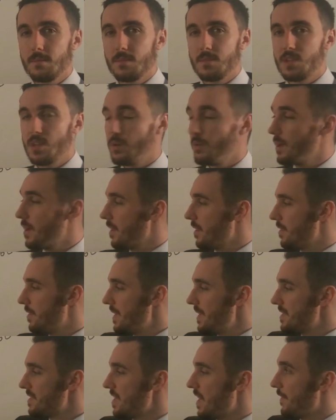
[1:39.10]
So
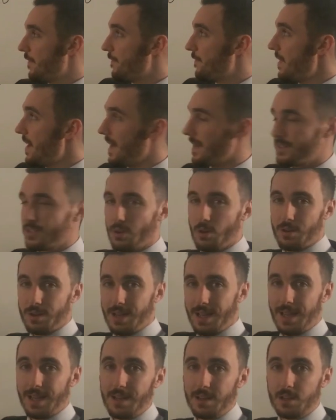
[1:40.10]
this effect
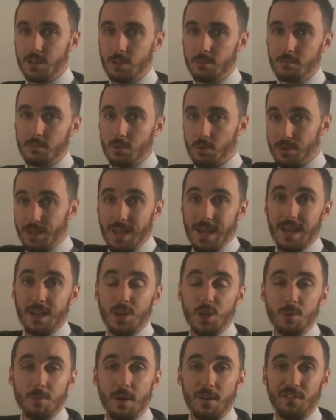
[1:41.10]
on income or the
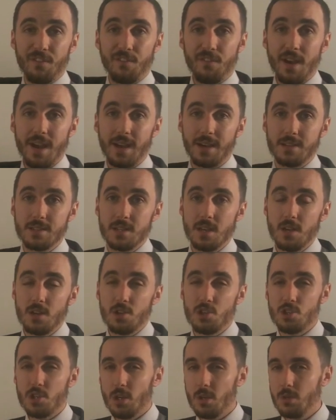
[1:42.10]
income
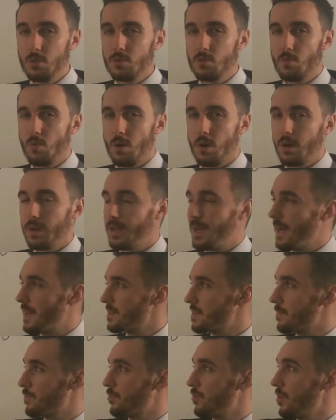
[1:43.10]
effect shows why
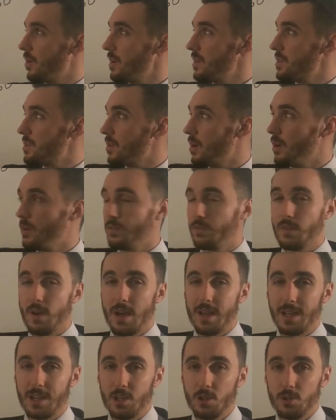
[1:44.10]
as the price of
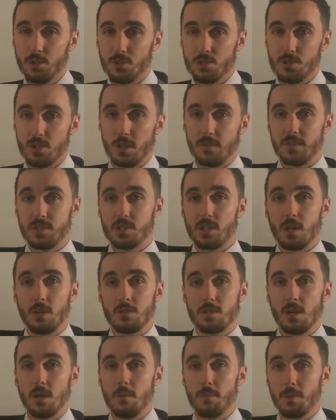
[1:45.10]
a good or service
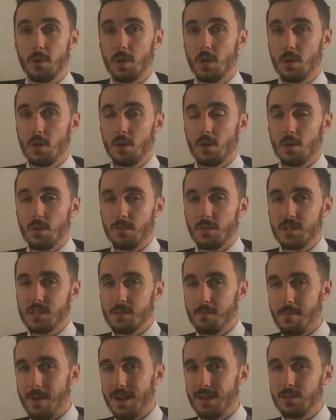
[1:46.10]
goes up, the
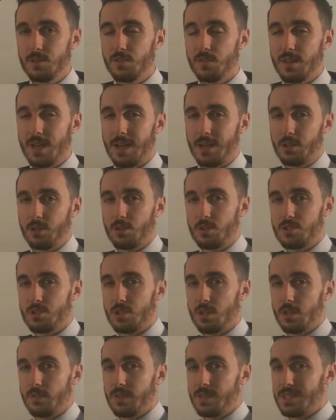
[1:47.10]
demand for that good or
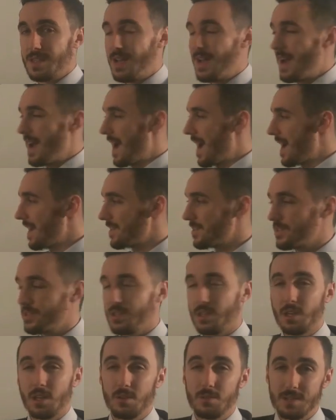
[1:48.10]
service has
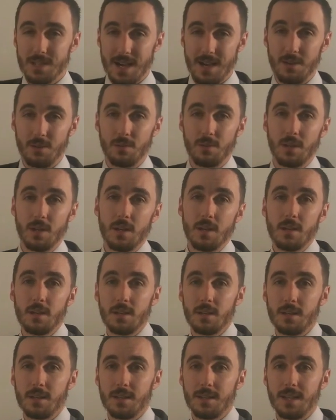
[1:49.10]
to go down
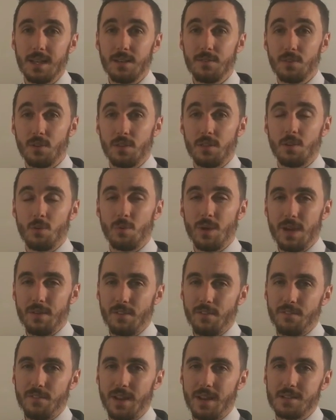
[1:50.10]
given that we have
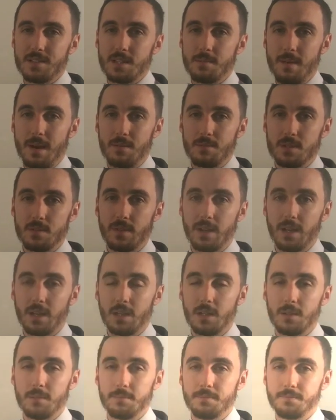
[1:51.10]
a fixed amount of
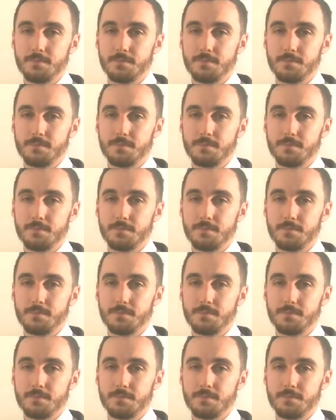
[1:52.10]
income.